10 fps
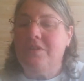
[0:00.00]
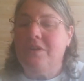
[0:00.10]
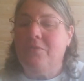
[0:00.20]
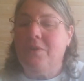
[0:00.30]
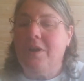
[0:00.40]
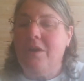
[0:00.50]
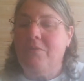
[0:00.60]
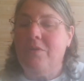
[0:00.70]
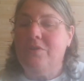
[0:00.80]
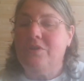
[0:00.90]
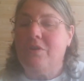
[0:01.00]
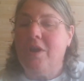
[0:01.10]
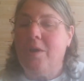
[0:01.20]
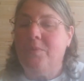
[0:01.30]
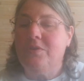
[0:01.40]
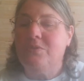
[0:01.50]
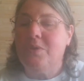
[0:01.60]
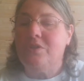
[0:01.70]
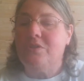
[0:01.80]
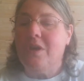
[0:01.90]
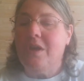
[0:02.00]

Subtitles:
Self-Reliant Roadshow helped switch